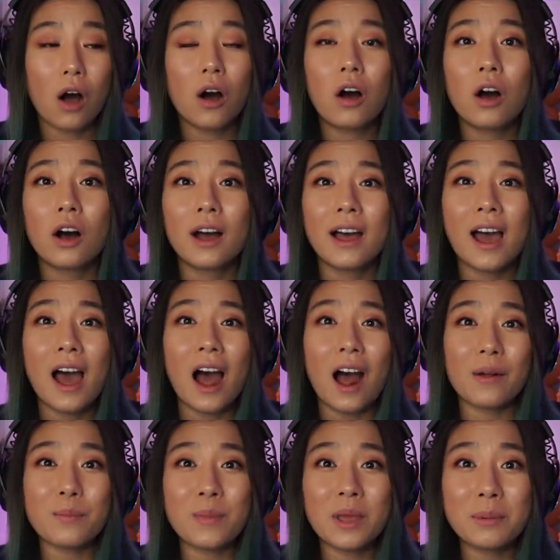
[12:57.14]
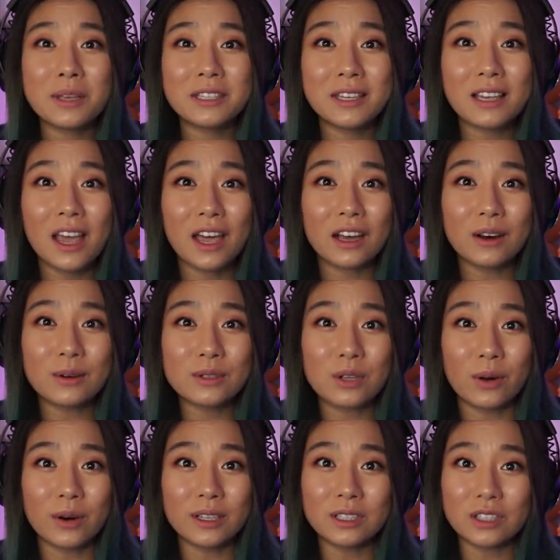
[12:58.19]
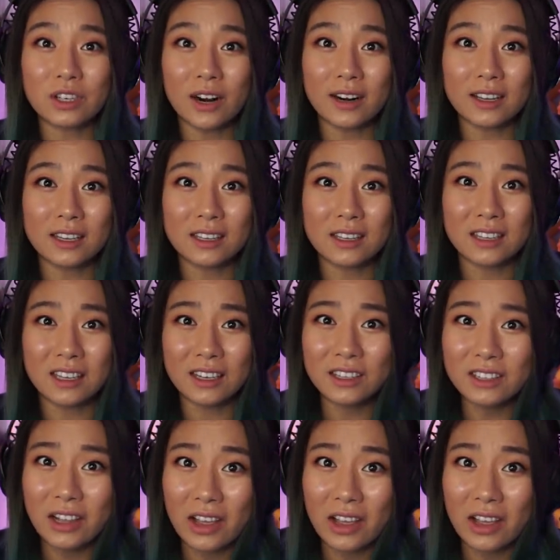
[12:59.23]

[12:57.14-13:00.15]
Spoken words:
Oh. Maybe Diego is going to try to kill